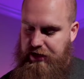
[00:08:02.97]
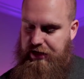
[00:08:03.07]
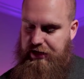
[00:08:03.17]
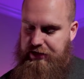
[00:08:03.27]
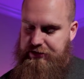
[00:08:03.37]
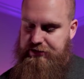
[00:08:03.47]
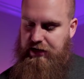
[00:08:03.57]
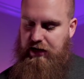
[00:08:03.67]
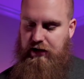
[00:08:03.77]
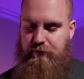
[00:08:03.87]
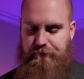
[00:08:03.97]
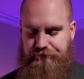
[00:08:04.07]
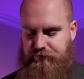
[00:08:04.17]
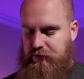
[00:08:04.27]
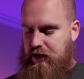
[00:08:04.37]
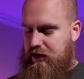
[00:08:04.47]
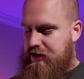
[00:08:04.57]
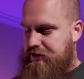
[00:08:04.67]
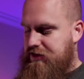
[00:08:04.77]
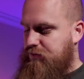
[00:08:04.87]
is
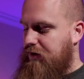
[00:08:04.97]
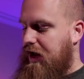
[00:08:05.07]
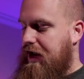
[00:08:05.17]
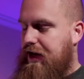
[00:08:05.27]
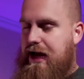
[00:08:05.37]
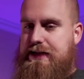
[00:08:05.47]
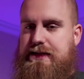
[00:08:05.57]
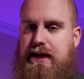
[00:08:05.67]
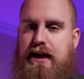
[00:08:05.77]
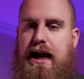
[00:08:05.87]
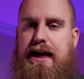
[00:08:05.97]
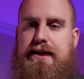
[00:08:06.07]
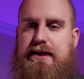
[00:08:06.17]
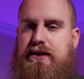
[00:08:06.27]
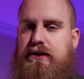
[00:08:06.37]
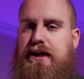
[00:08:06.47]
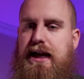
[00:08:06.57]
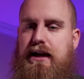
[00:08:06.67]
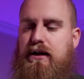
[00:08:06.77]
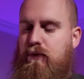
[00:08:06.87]
this one. I got this little
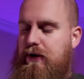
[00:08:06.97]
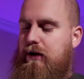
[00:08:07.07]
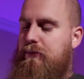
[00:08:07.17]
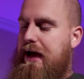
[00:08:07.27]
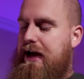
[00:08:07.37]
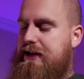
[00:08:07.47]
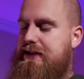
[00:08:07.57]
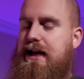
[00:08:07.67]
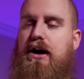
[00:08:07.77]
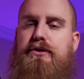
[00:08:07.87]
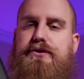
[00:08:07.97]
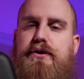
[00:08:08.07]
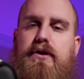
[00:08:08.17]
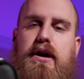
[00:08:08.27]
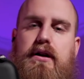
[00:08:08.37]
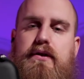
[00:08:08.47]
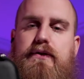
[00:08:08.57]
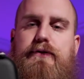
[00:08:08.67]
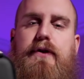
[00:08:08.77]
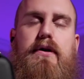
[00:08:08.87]
kit a while back. It's an Altura
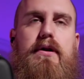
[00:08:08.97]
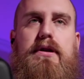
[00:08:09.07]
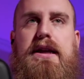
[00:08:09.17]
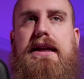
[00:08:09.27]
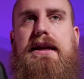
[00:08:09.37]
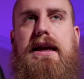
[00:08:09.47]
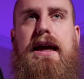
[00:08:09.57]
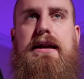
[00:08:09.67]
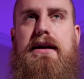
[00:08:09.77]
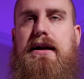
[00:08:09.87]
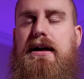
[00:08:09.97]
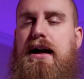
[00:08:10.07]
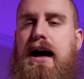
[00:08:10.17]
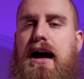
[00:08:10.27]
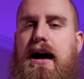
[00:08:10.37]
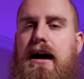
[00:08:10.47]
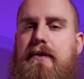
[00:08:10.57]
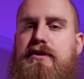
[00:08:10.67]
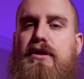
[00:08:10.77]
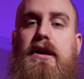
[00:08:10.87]
photo cleaning kit.
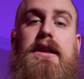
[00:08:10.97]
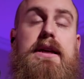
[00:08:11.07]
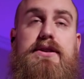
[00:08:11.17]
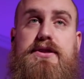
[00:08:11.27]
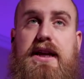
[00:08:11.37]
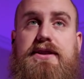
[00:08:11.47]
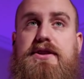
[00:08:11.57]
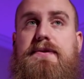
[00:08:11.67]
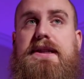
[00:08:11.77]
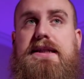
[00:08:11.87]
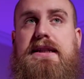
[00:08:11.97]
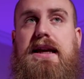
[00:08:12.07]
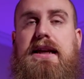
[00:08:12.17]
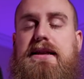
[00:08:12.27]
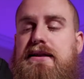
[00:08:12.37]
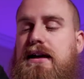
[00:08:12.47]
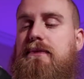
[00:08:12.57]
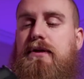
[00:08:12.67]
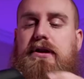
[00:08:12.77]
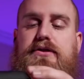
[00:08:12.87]
You can clean your sensors with this thing. It does come
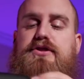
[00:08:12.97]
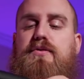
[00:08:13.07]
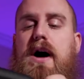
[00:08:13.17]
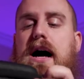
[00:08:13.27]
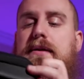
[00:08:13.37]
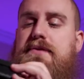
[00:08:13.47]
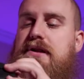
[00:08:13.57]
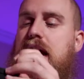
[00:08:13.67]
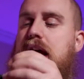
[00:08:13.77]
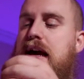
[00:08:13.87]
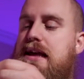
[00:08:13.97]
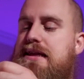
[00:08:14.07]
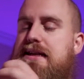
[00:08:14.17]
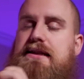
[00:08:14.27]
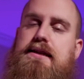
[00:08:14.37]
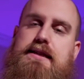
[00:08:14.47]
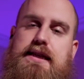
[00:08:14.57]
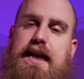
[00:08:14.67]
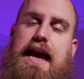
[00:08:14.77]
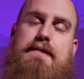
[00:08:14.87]
with little swabs. This is
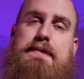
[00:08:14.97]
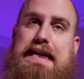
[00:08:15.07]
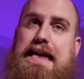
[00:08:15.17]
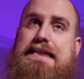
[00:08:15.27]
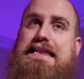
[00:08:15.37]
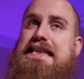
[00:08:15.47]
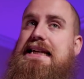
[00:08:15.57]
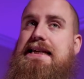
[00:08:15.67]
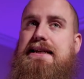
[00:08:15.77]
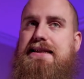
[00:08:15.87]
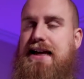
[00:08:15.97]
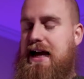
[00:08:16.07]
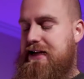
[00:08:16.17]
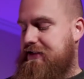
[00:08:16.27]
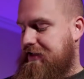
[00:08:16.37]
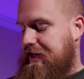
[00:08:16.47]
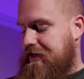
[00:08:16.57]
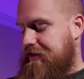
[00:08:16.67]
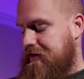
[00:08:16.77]
the APS-C sized kit.